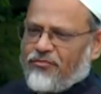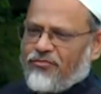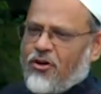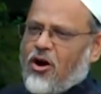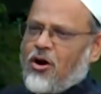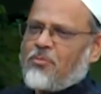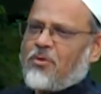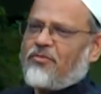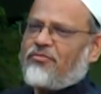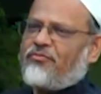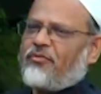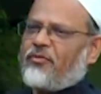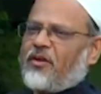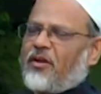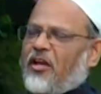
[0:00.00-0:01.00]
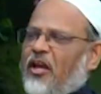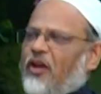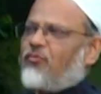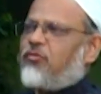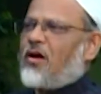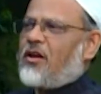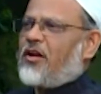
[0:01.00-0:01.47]
form of
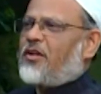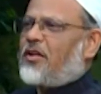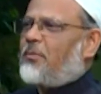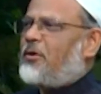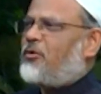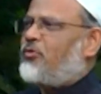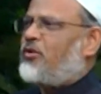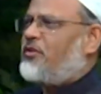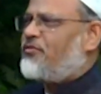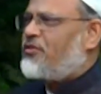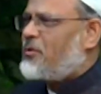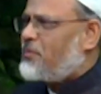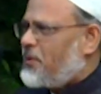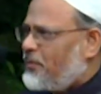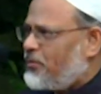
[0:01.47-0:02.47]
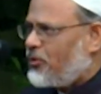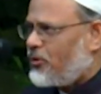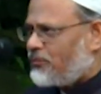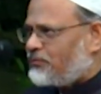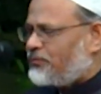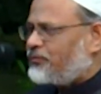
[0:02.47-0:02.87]
equality between different people.